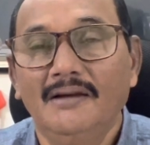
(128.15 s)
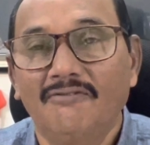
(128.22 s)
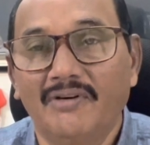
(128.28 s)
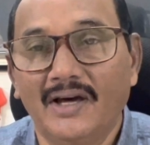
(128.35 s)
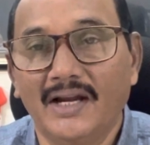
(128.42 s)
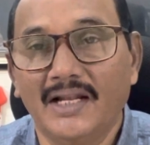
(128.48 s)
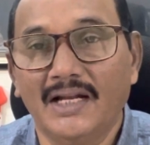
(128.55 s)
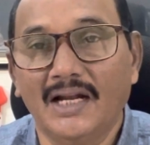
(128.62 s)
for
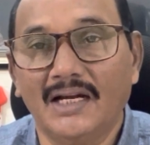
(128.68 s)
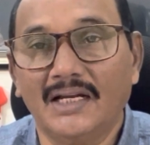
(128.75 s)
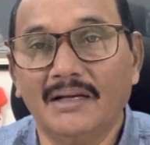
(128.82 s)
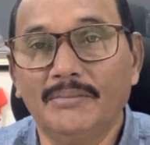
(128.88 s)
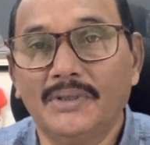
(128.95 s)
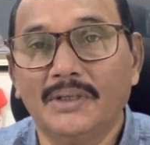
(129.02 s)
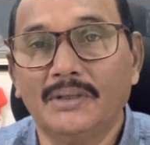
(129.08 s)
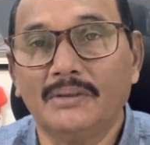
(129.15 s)
an
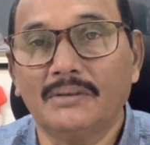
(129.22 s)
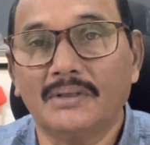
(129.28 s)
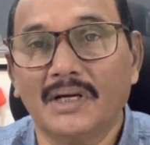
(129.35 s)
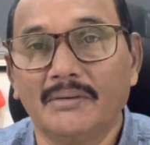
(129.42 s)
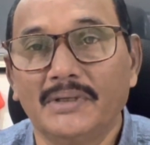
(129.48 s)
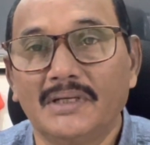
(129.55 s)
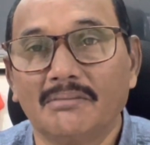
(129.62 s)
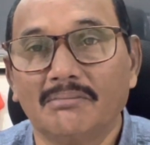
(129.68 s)
attempt to
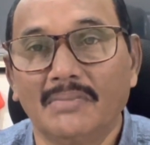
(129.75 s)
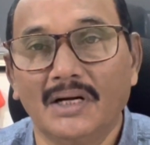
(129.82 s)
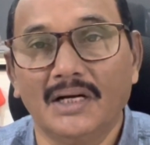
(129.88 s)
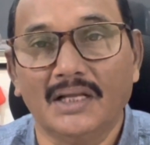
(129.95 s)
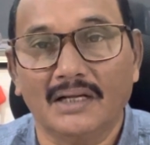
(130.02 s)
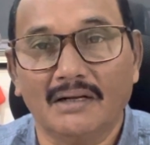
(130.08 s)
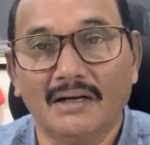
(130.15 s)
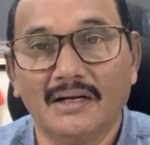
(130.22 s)
commit murder
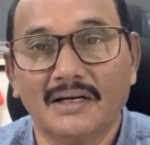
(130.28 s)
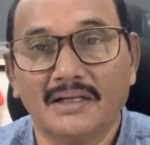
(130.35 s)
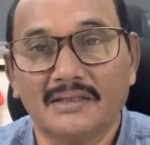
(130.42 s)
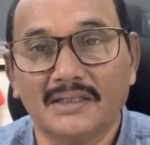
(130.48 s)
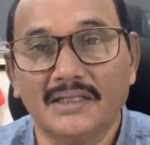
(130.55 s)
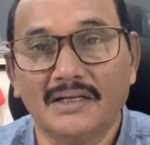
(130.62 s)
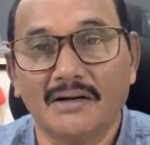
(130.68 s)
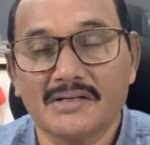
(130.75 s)
under
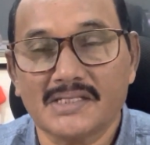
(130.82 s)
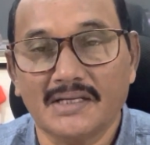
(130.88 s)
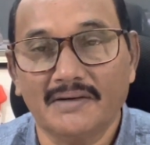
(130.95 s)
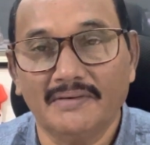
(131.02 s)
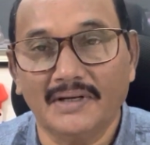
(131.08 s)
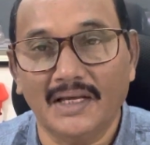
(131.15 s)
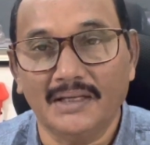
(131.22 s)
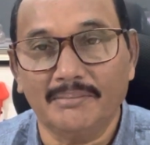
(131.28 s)
307
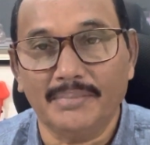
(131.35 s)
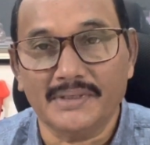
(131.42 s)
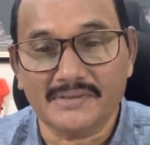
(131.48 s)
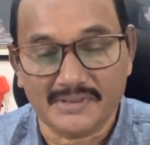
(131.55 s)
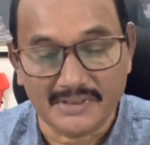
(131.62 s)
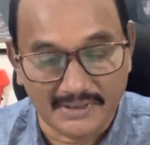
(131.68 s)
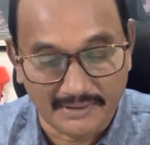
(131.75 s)
IPC